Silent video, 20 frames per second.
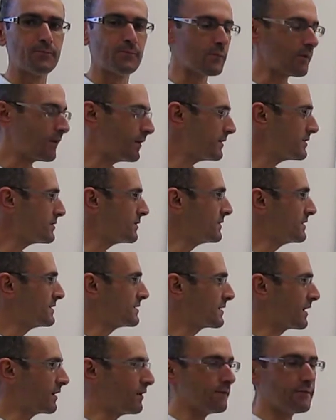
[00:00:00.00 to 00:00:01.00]
Okay, so
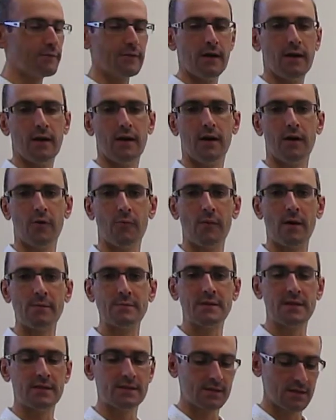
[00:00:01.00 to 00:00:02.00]
this kind of
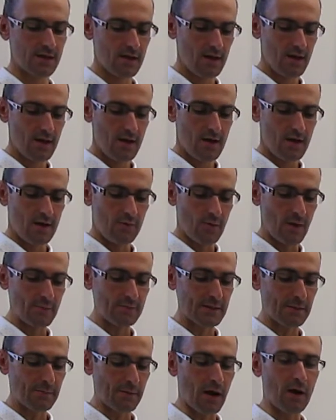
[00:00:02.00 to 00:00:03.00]
wraps us
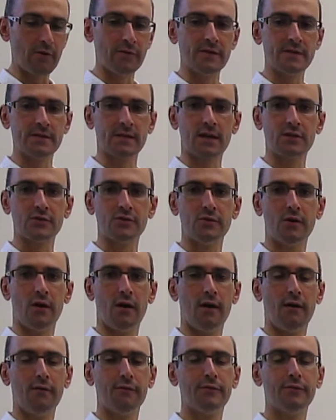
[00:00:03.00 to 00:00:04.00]
wraps up our discussion
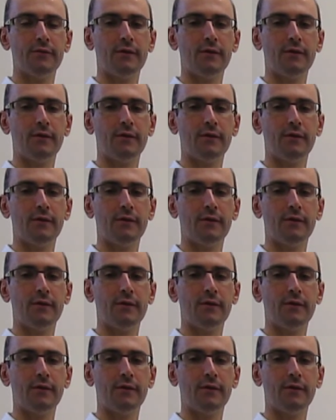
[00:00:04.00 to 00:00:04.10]
of